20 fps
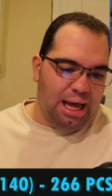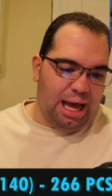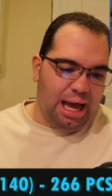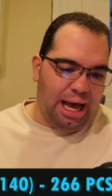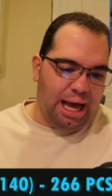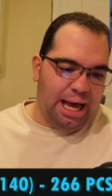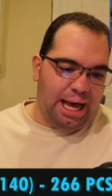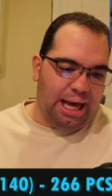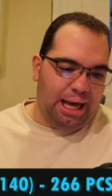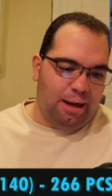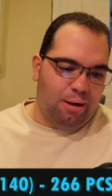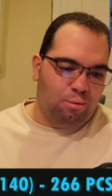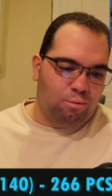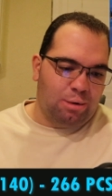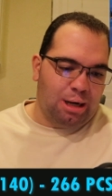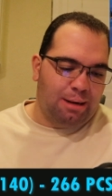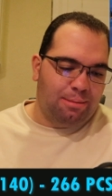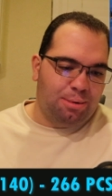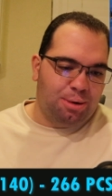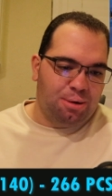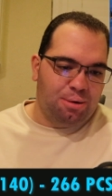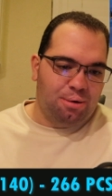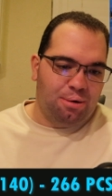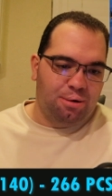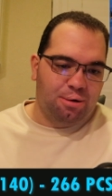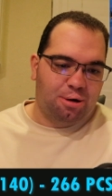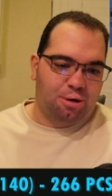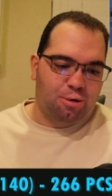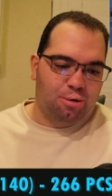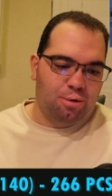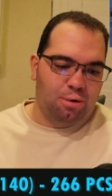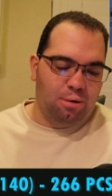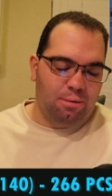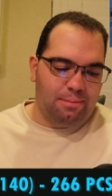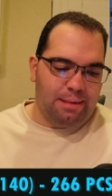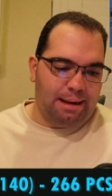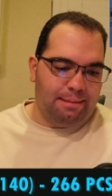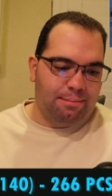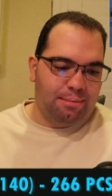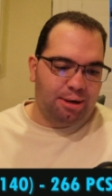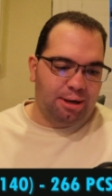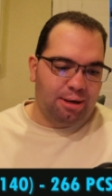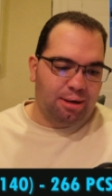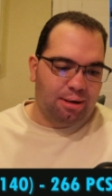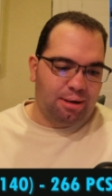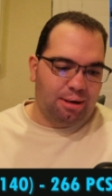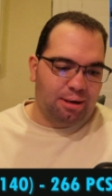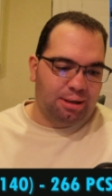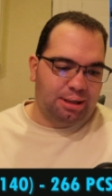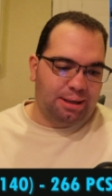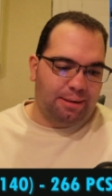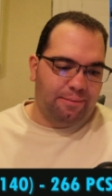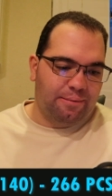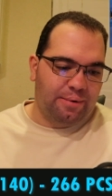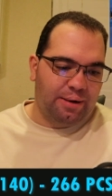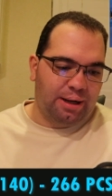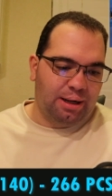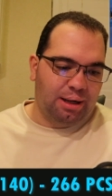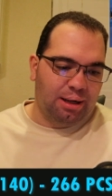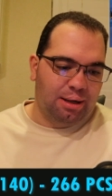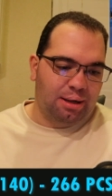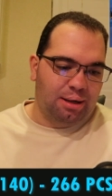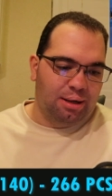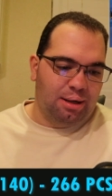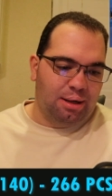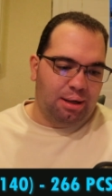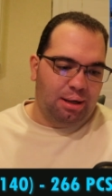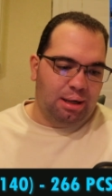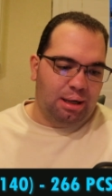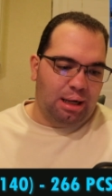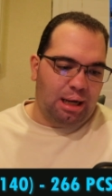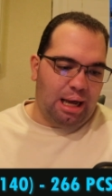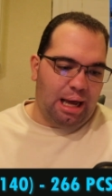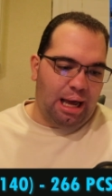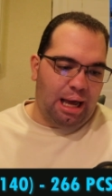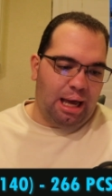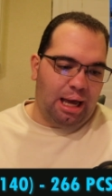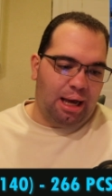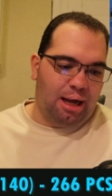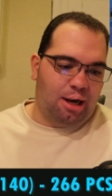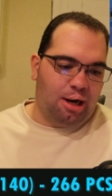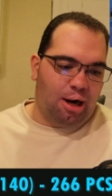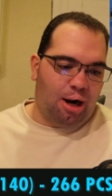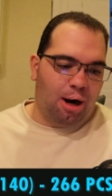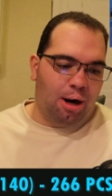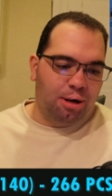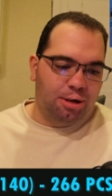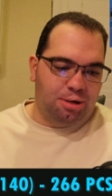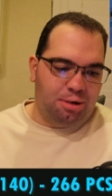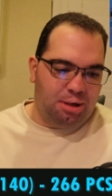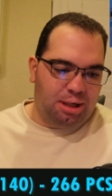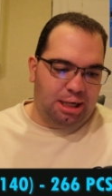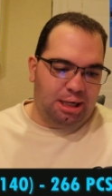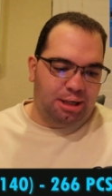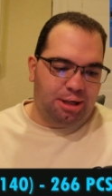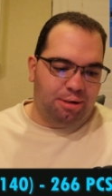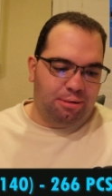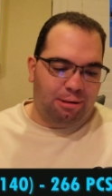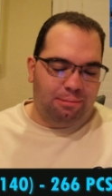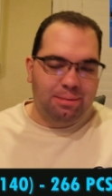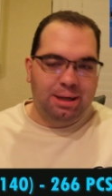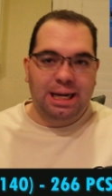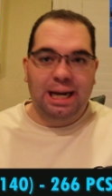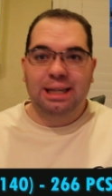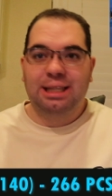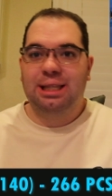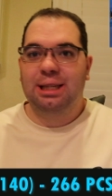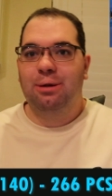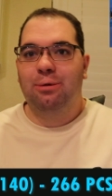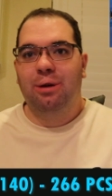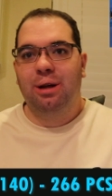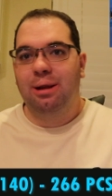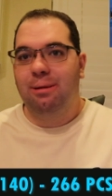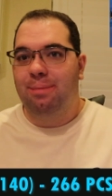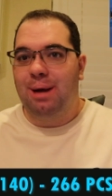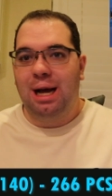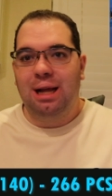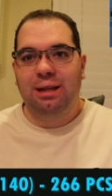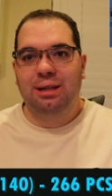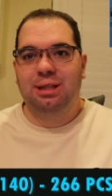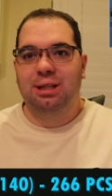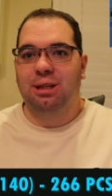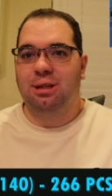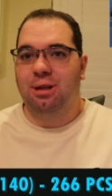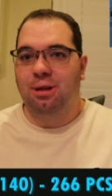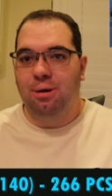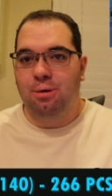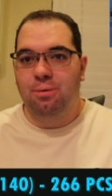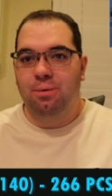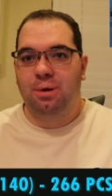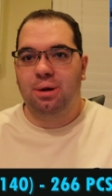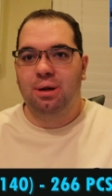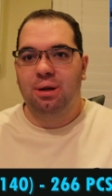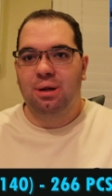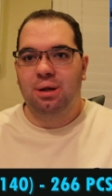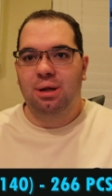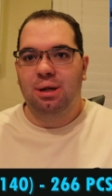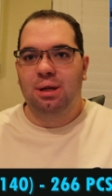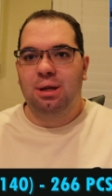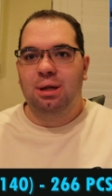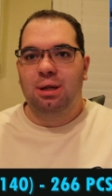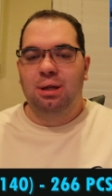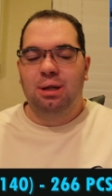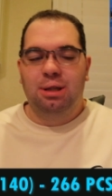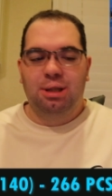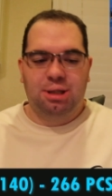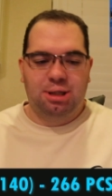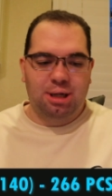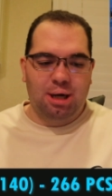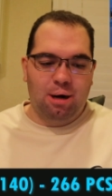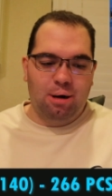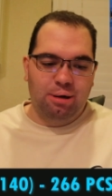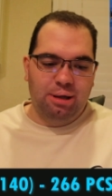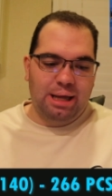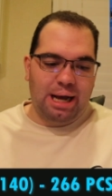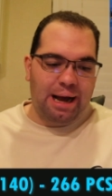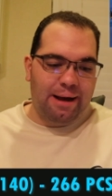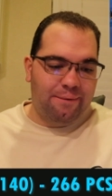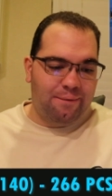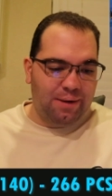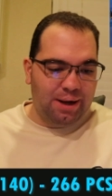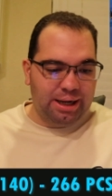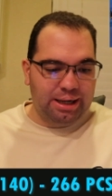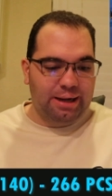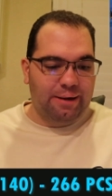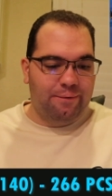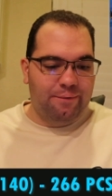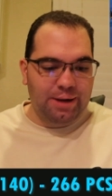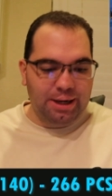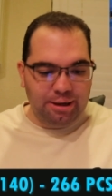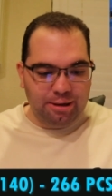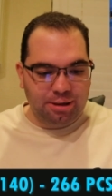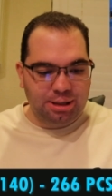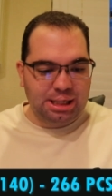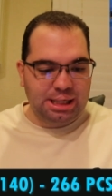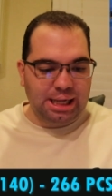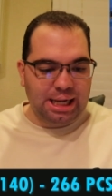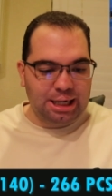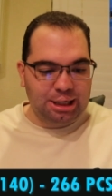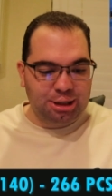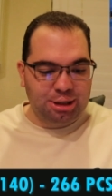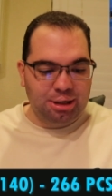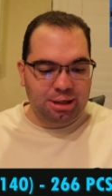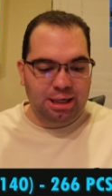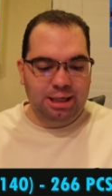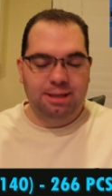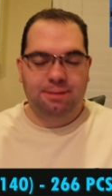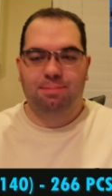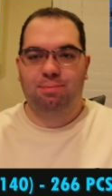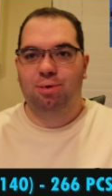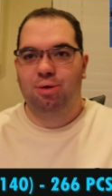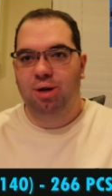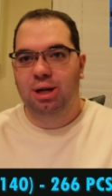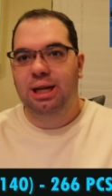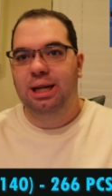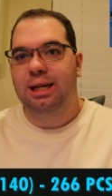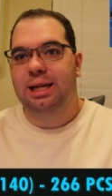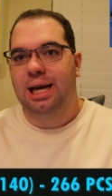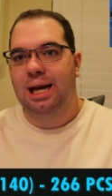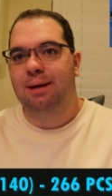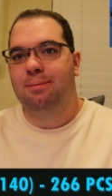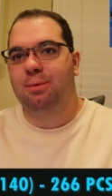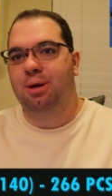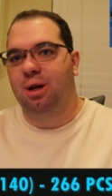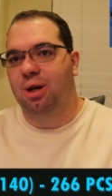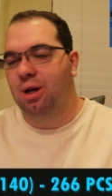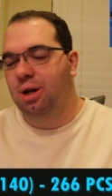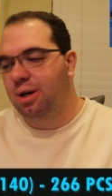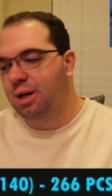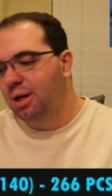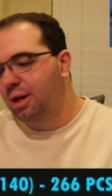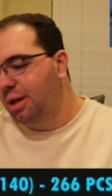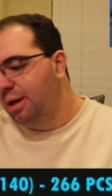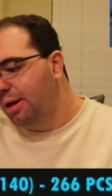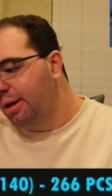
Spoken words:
a Rebel crew member or something, and R2-D2. I'm guessing one of the pilots is Luke. So I feel like the figure selection is pretty damn good.